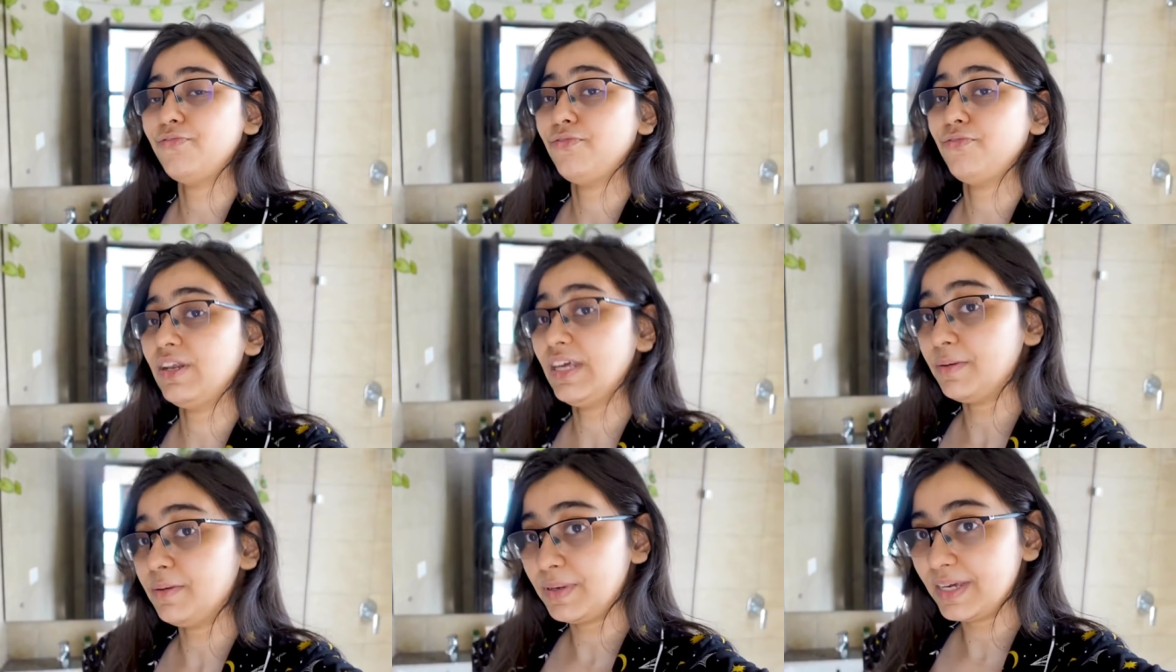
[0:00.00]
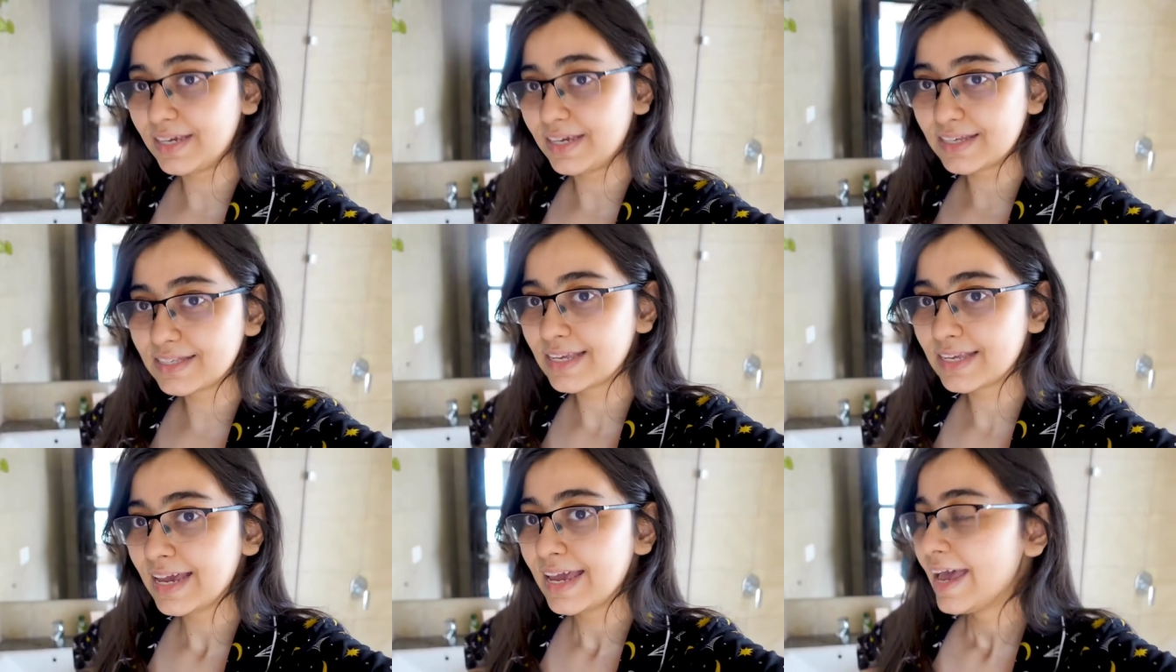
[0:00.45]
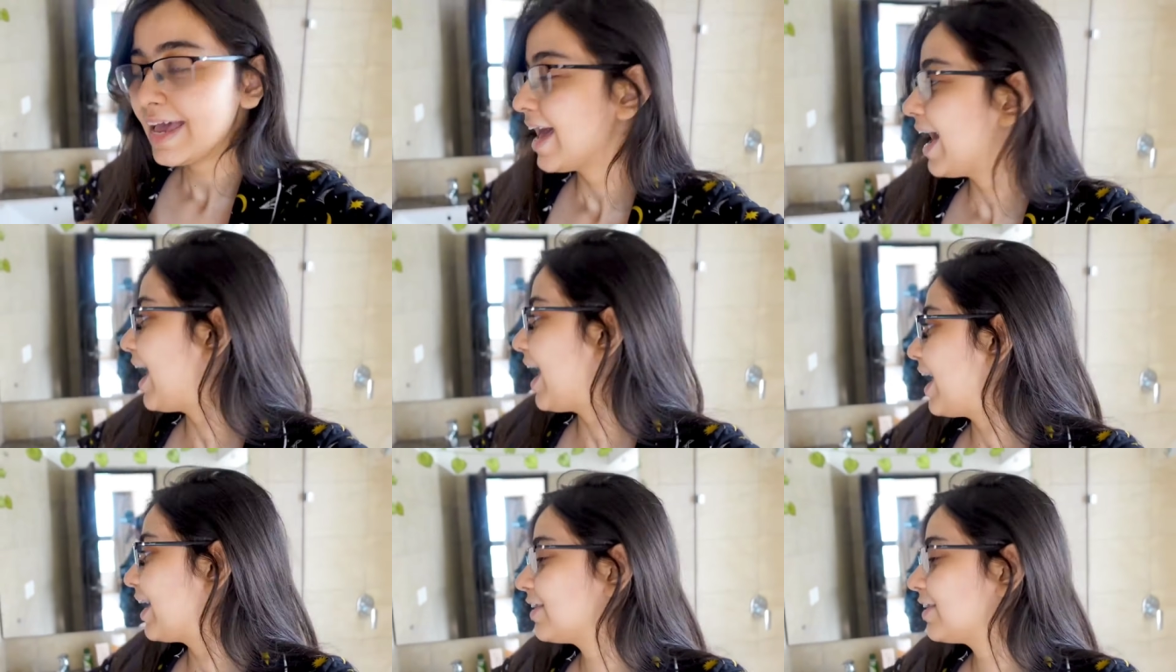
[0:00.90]
freebies,
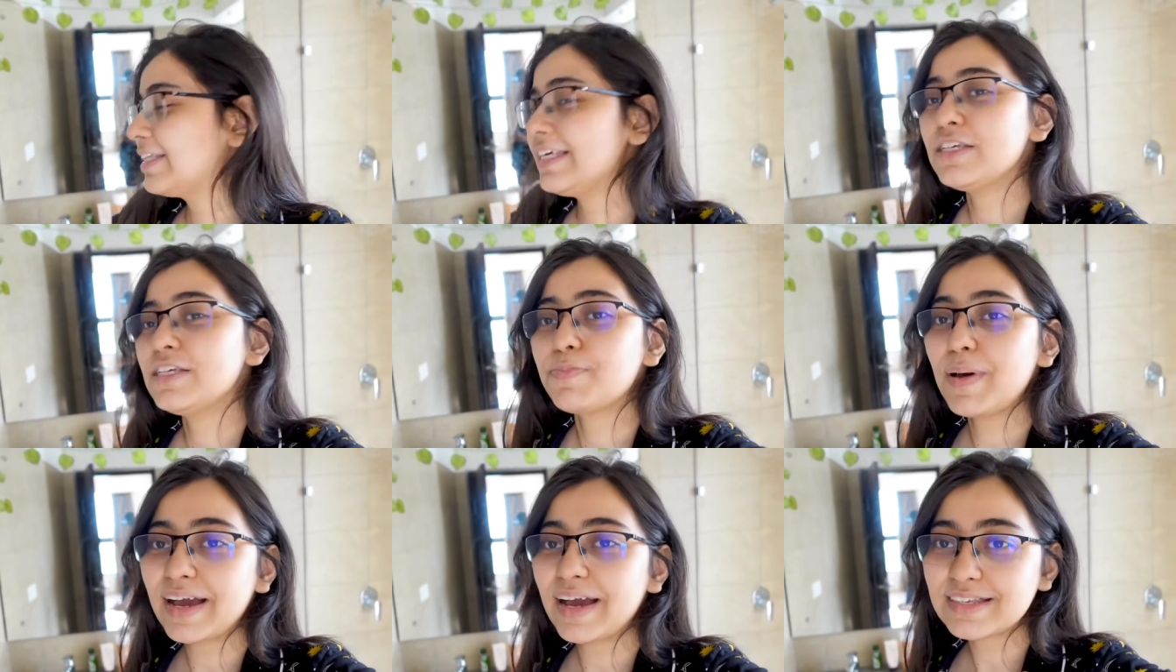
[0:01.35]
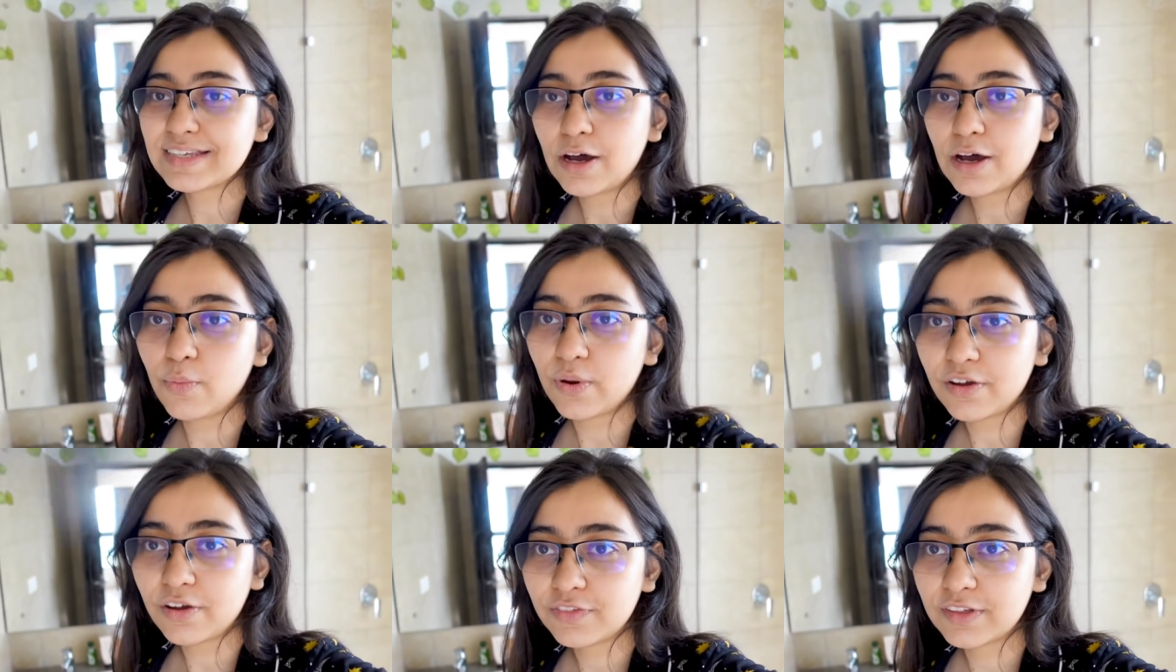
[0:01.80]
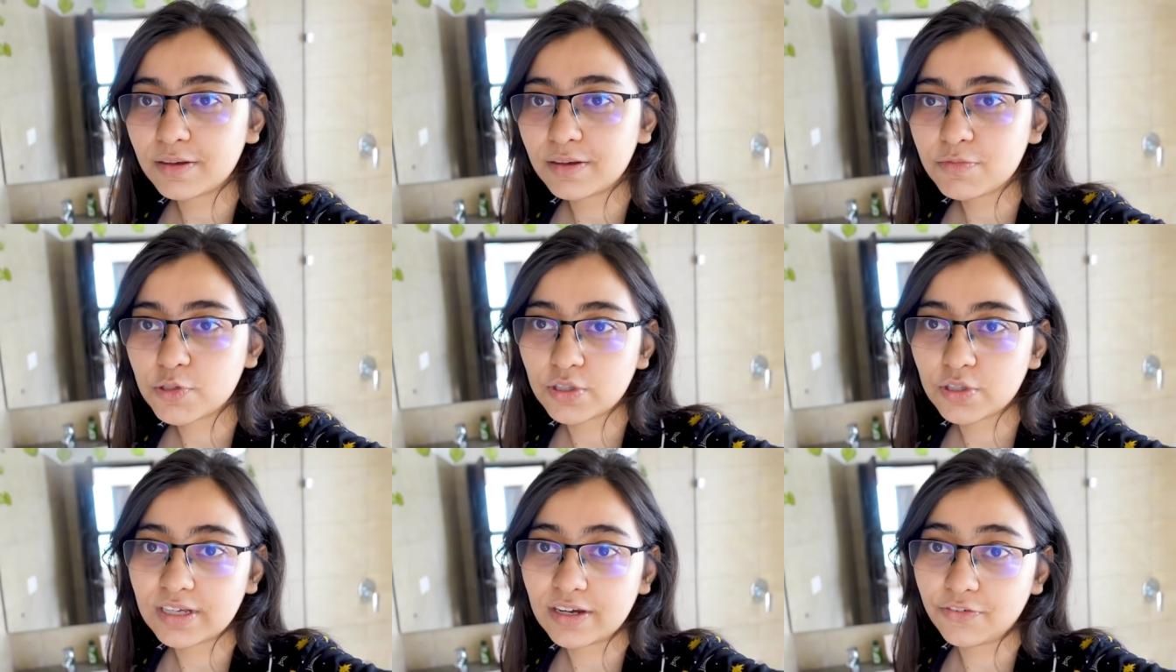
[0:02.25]
and these bags are one of
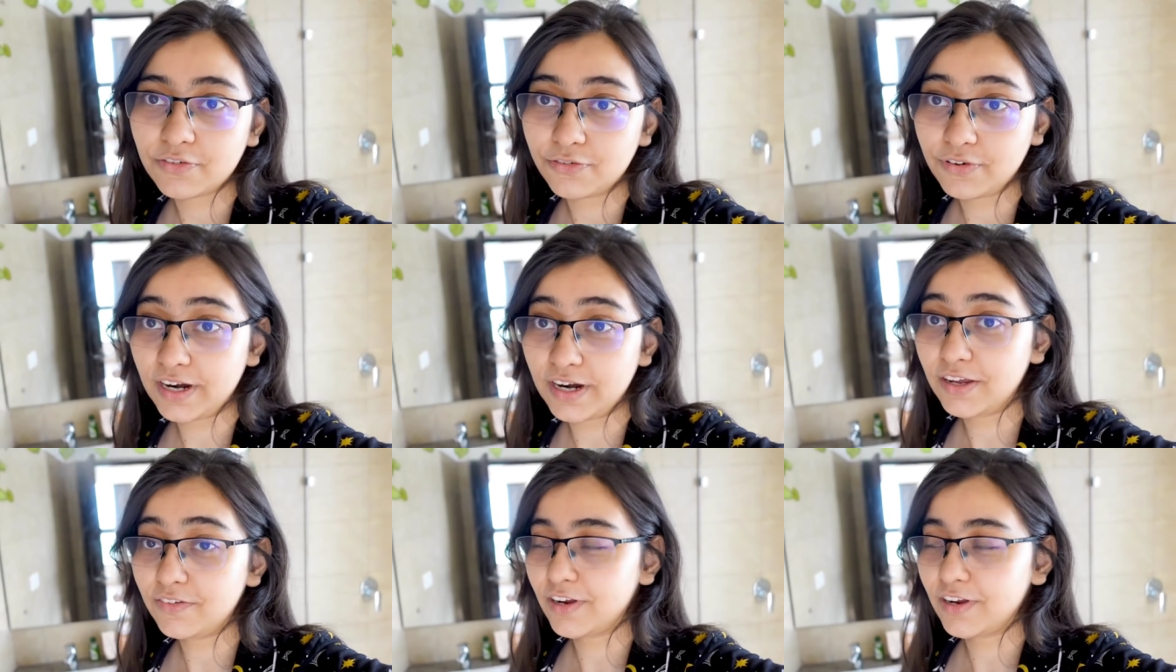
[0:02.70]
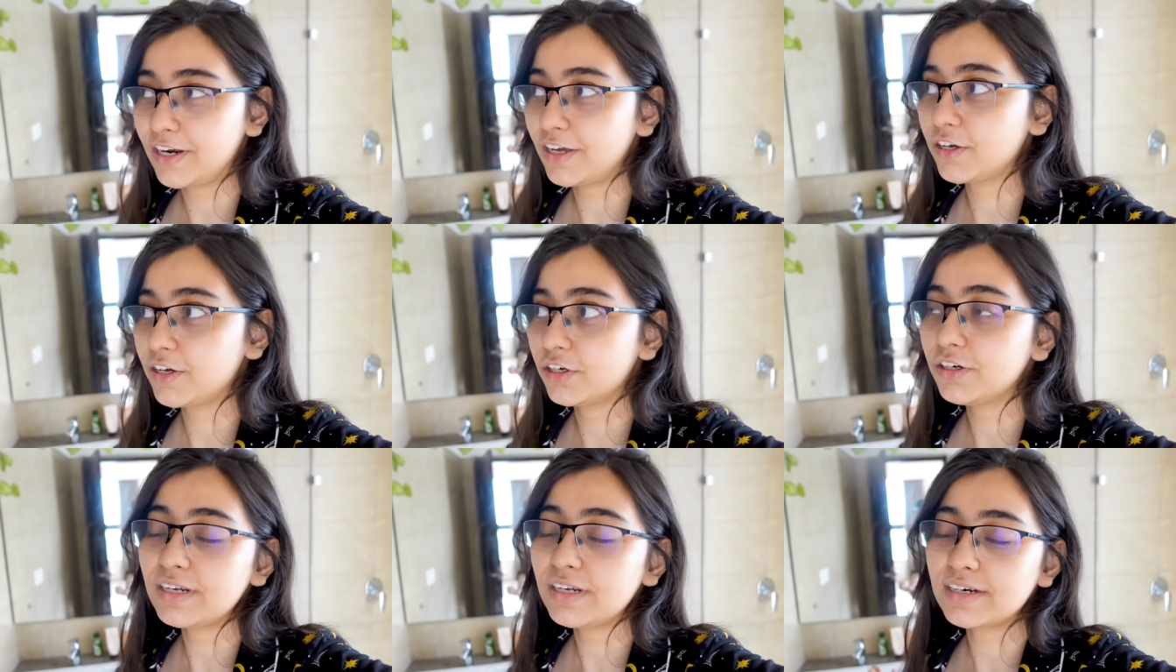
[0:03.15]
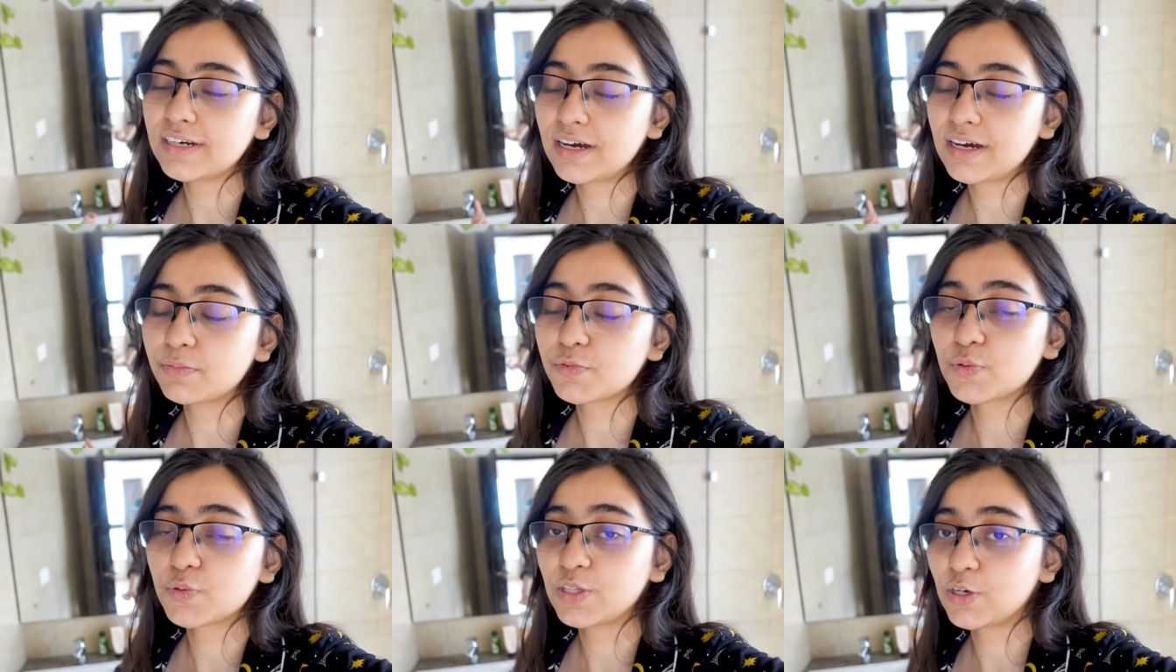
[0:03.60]
them, so they're very, very good. It
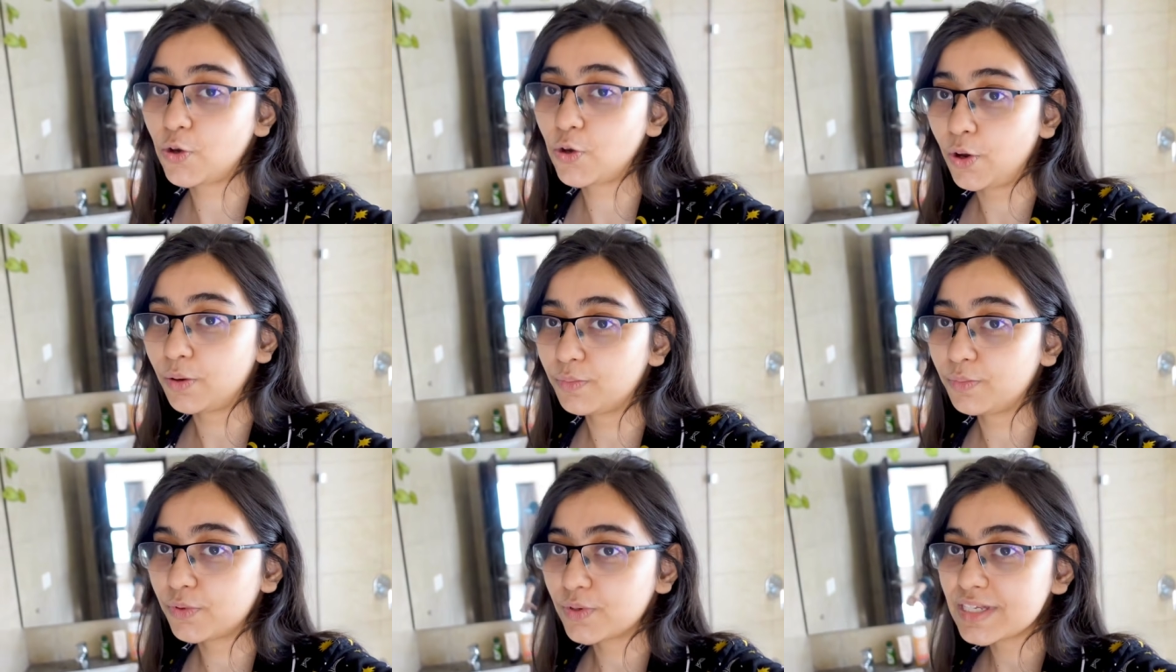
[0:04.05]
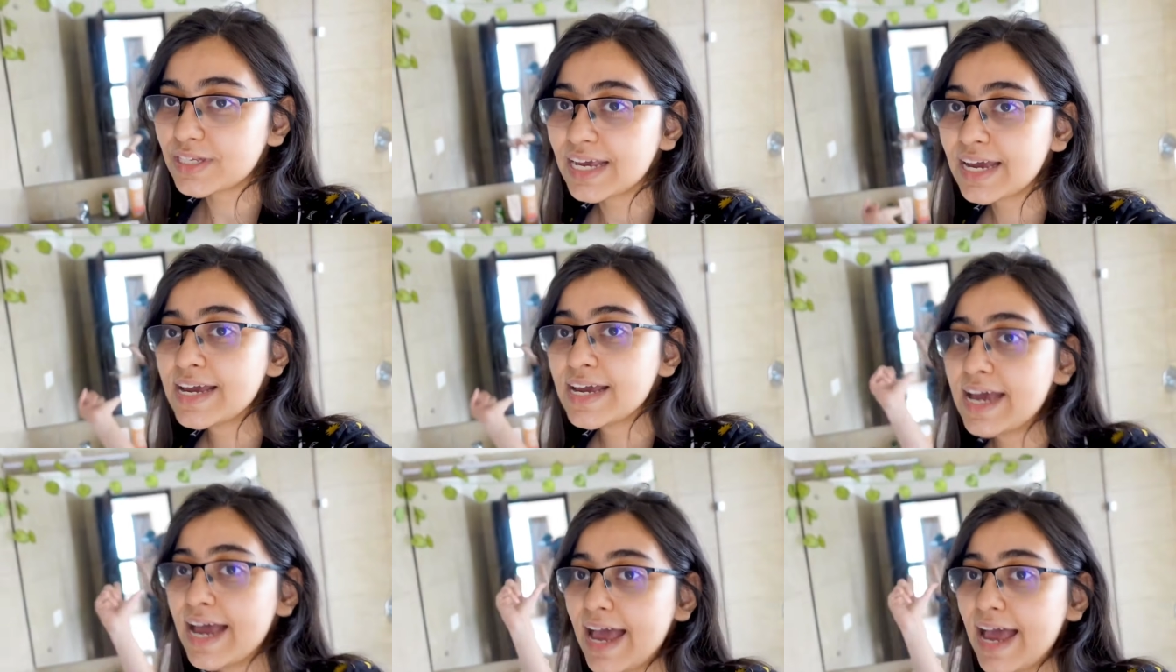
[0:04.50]
comes with the combos,